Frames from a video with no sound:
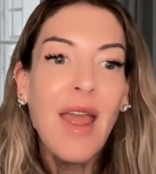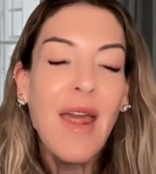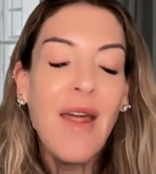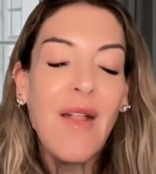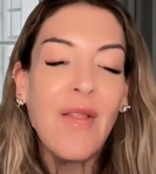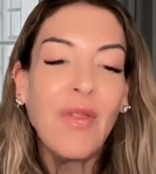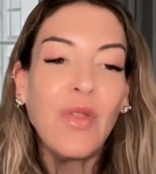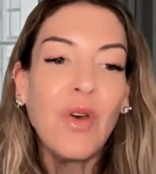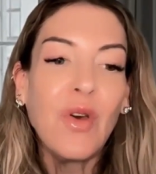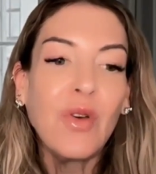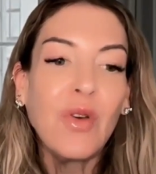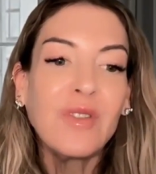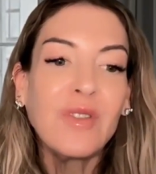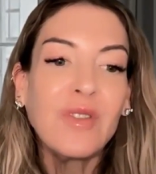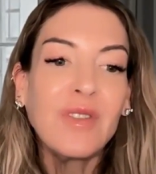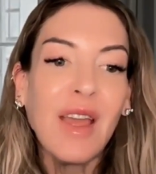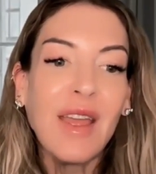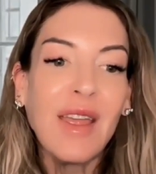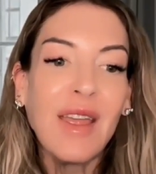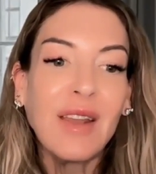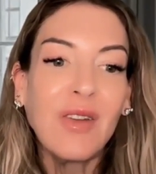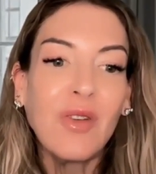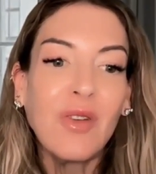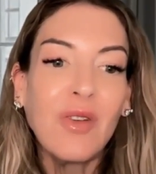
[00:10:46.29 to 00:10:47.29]
And those
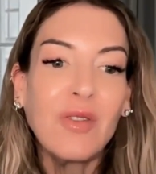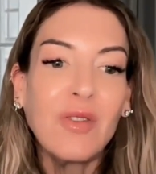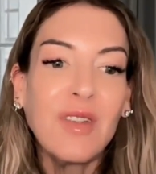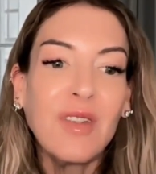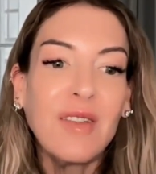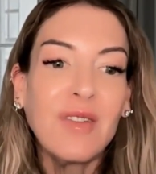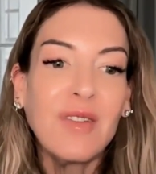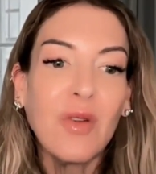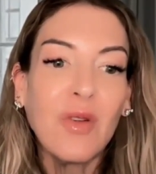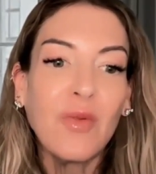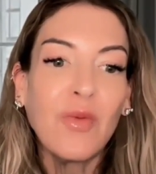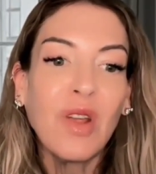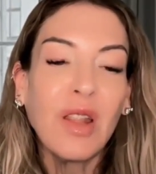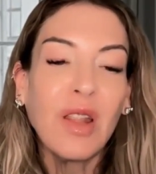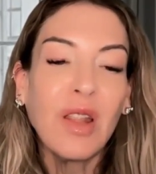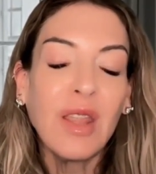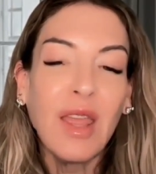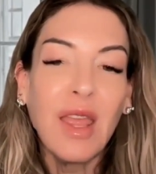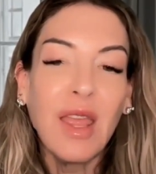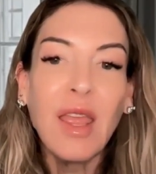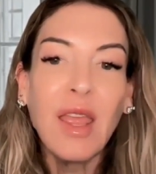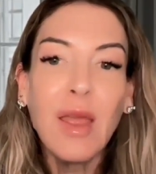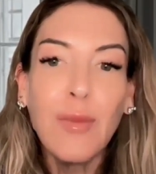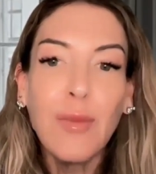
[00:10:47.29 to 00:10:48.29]
diagnoses are
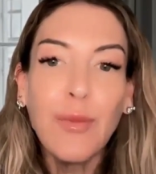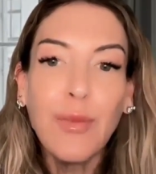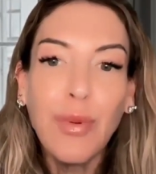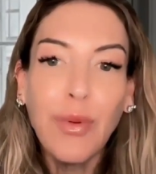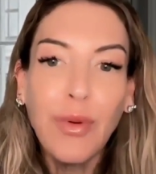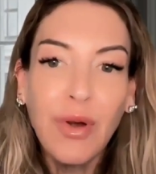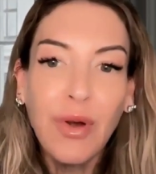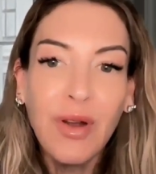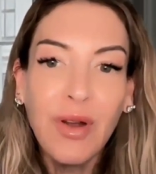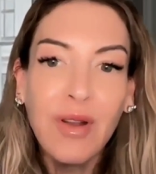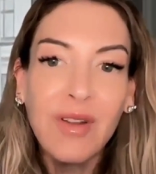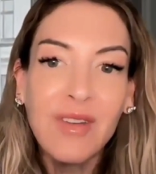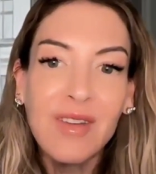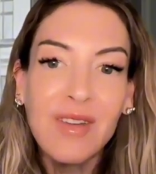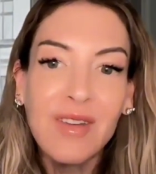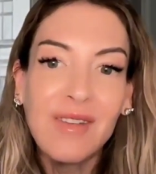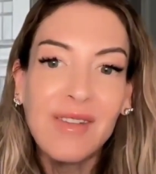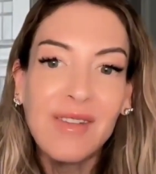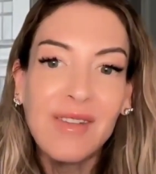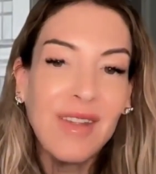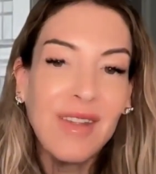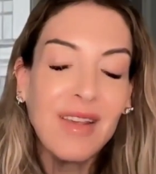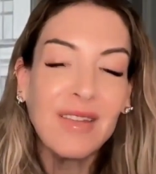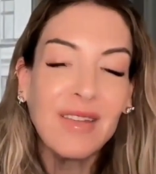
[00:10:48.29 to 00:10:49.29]
really important
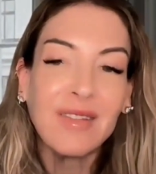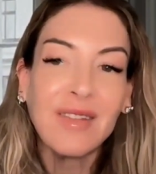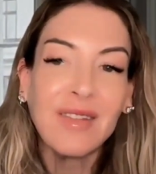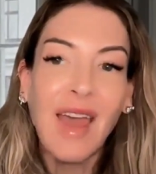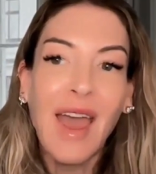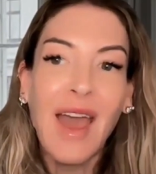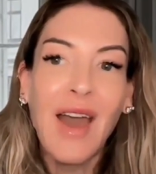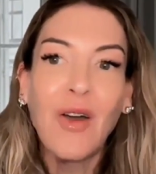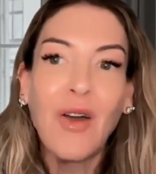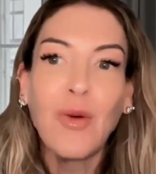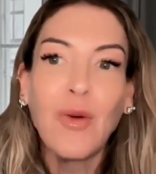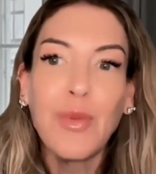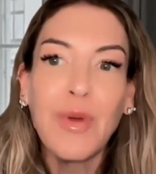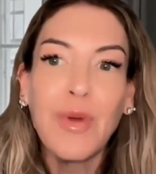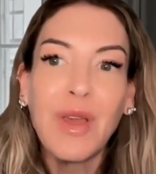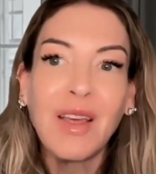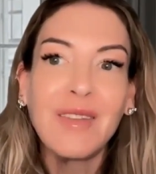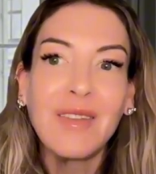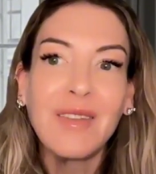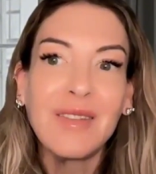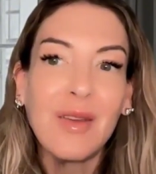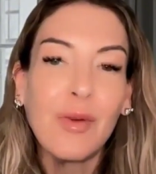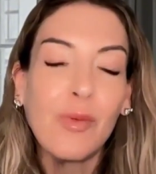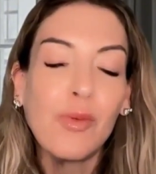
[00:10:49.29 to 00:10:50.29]
to tease out
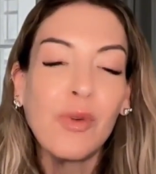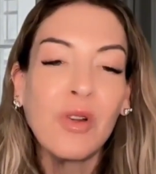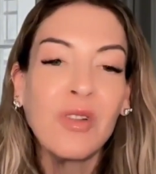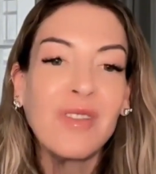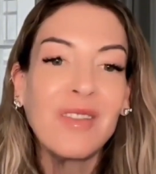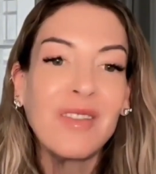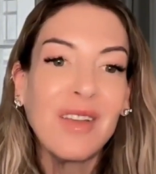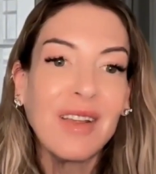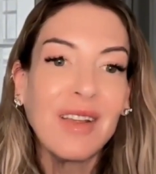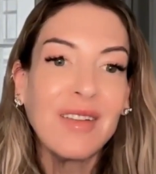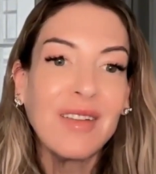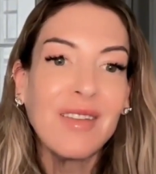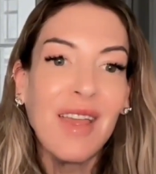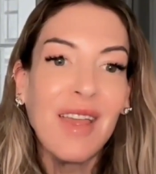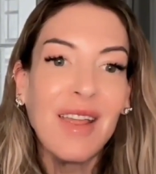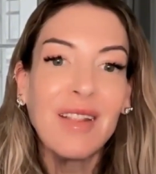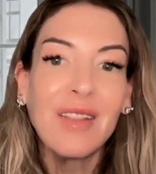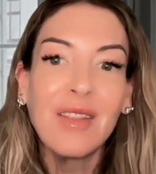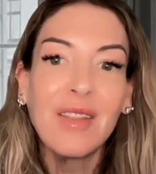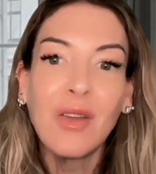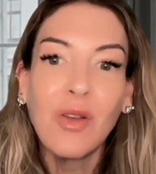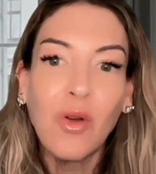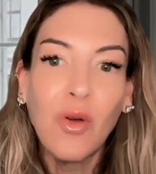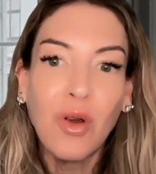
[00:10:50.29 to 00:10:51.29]
because it will
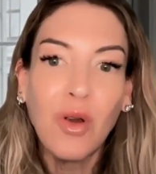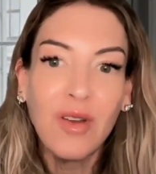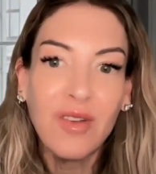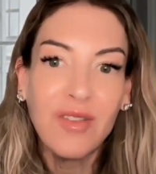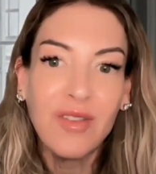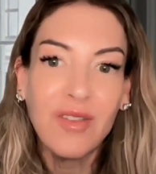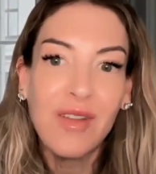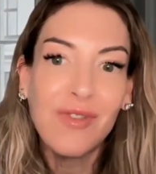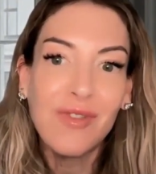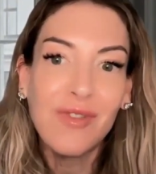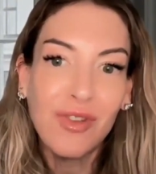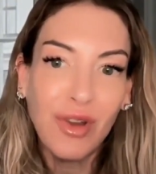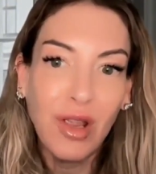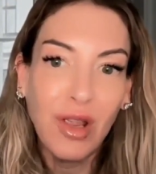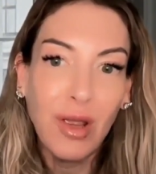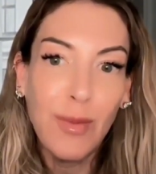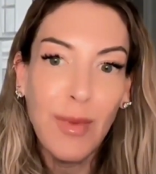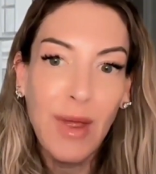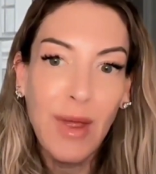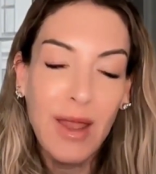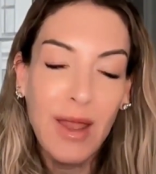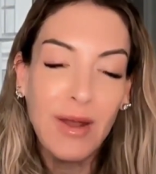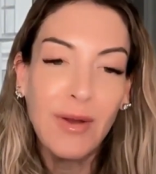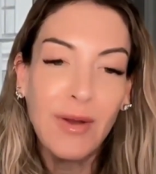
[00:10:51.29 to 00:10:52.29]
dictate the course of
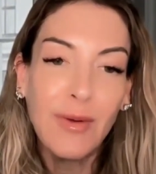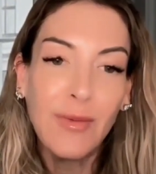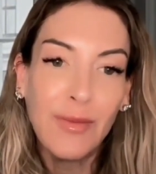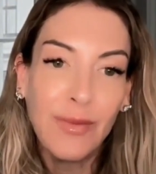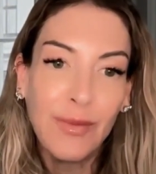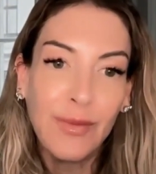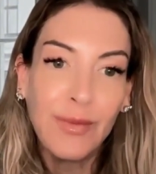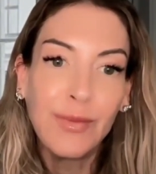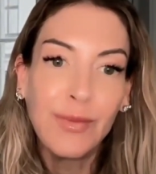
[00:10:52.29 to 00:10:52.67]
treatment.